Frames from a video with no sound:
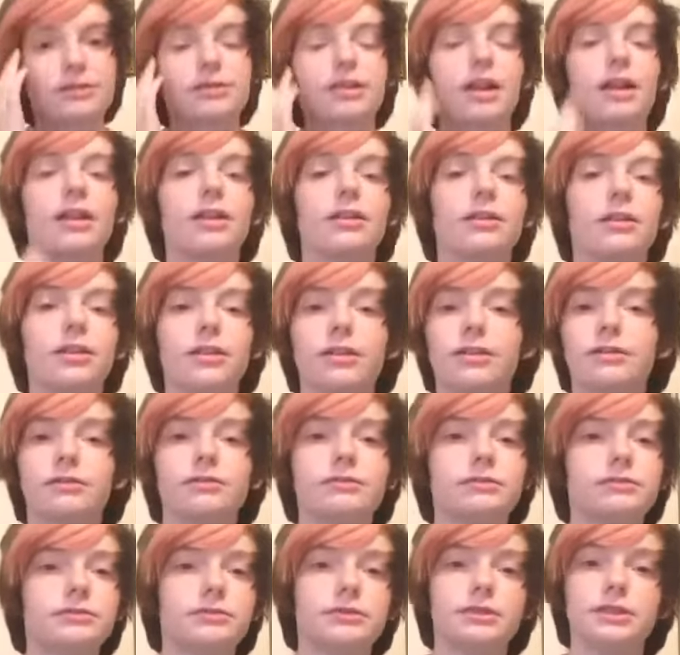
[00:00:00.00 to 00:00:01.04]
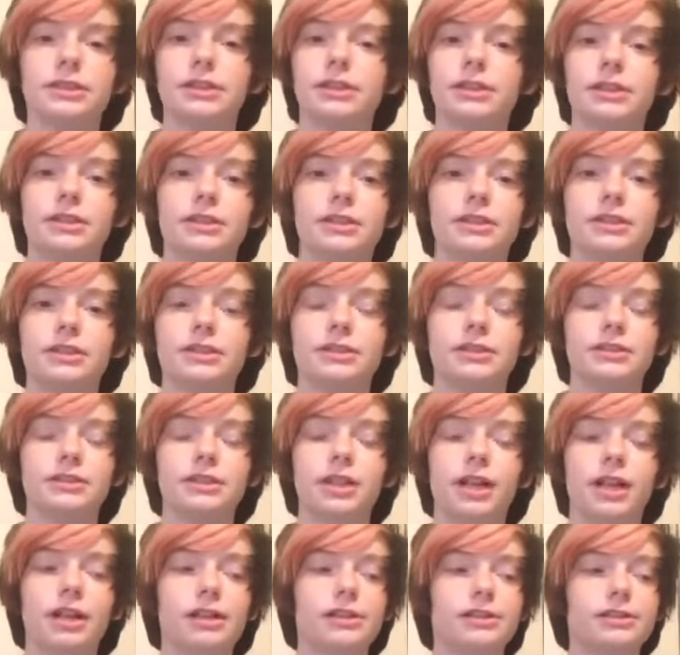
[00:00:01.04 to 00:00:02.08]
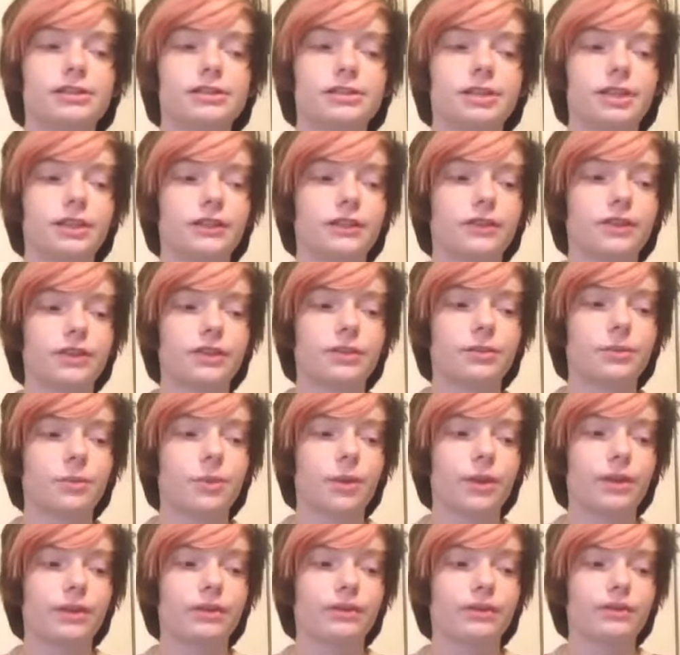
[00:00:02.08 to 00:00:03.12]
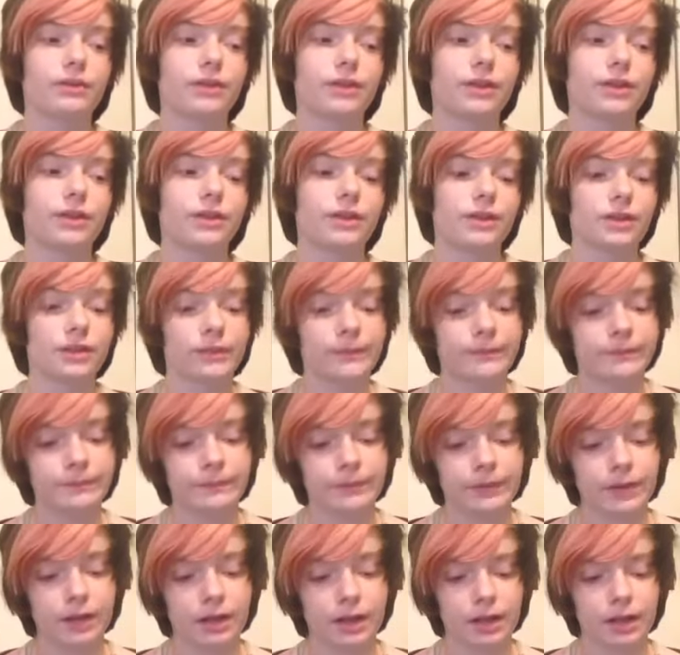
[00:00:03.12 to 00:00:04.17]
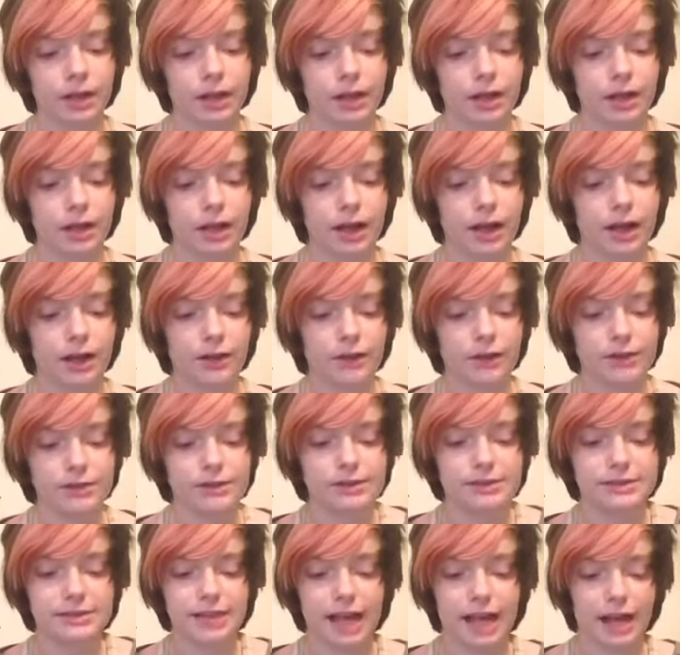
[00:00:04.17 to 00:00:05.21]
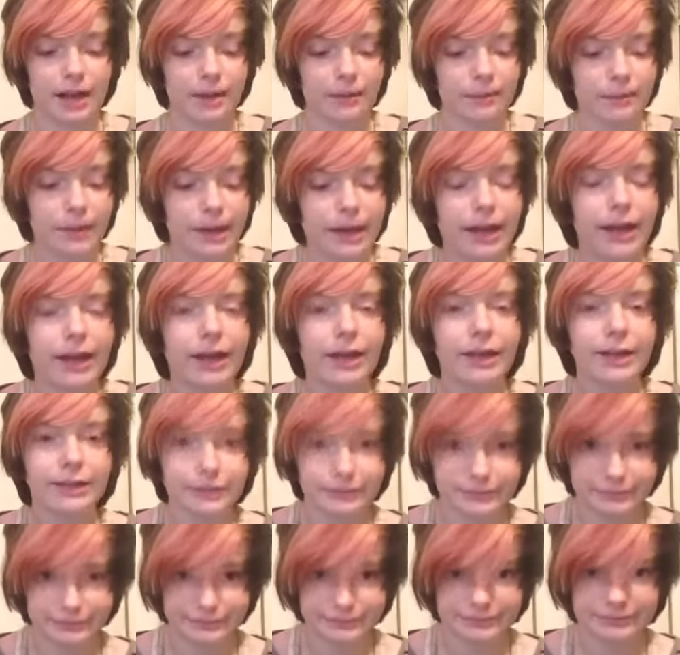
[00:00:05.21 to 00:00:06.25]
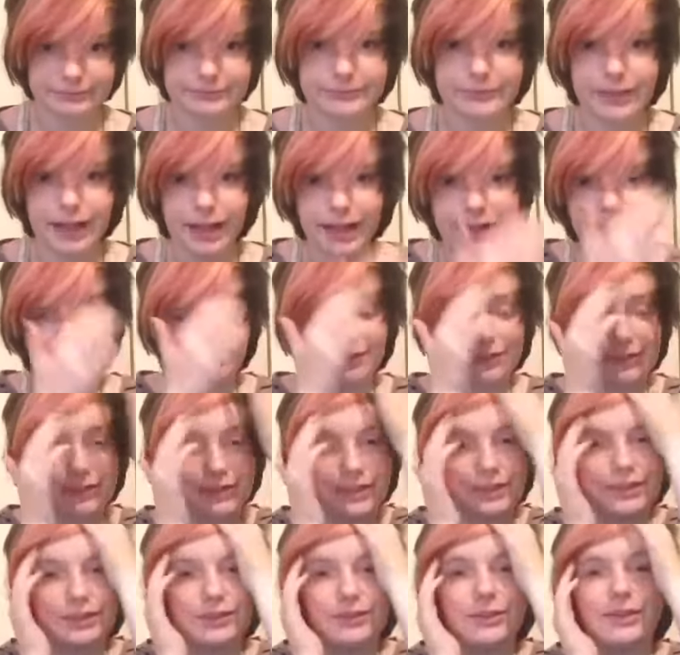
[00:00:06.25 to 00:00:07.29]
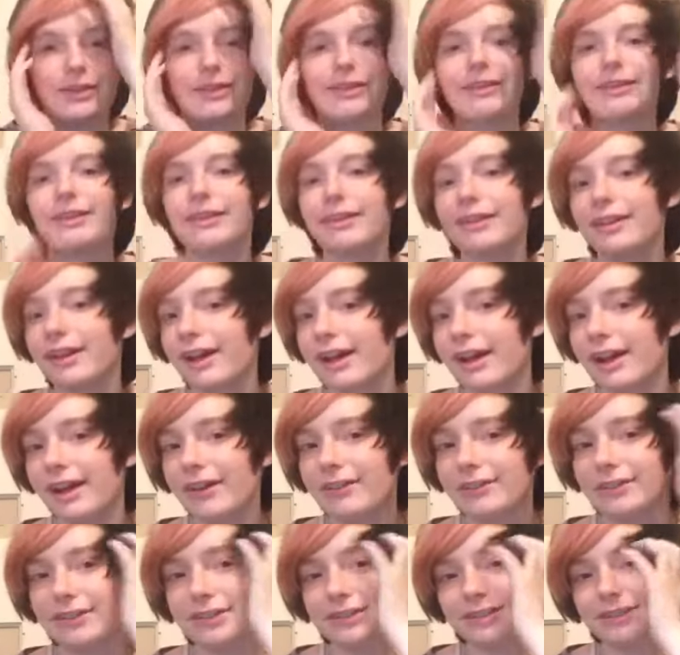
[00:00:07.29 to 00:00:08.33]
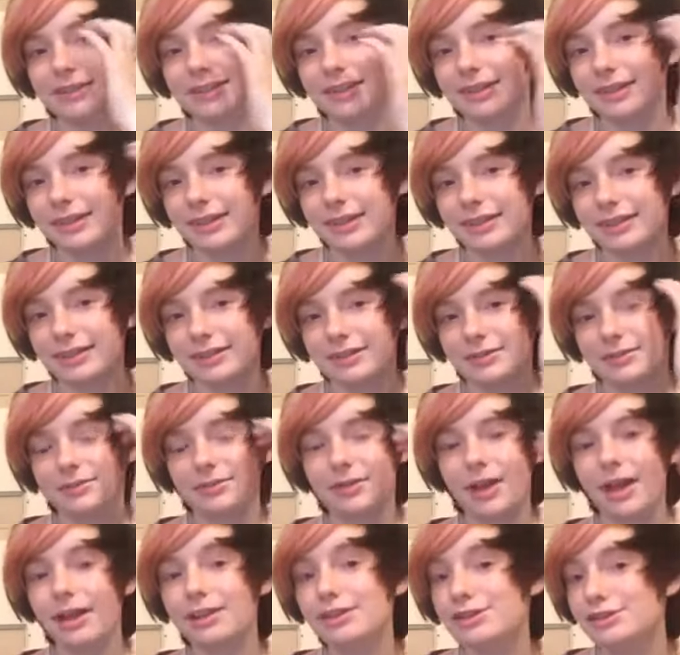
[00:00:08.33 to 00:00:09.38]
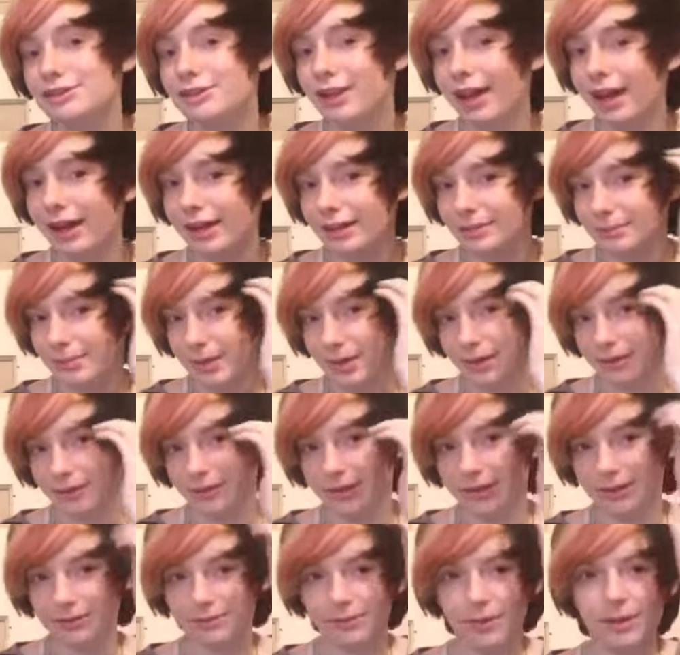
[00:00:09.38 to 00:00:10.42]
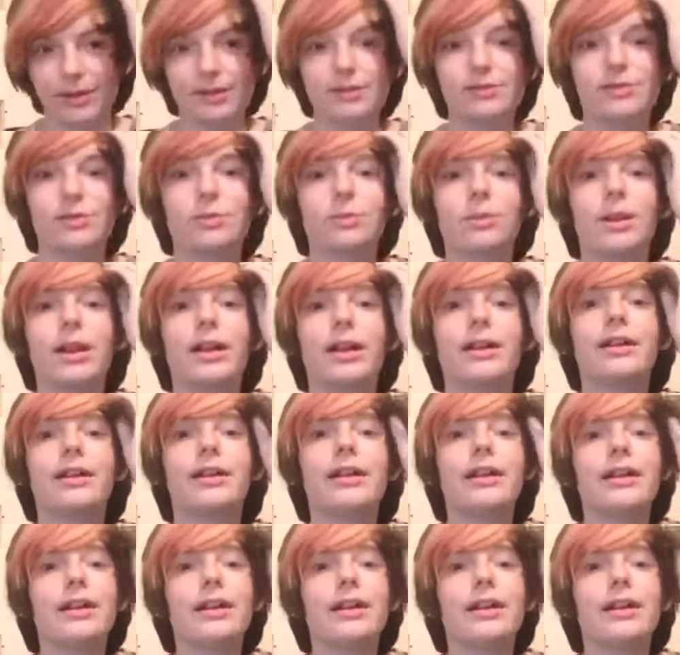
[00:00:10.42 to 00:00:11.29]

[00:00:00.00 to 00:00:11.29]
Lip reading: know. I shave it because why the fuck not? How do I style my hair? I don't really do anything. I have this thing. I just dyed it, by the way. That's why it's so black.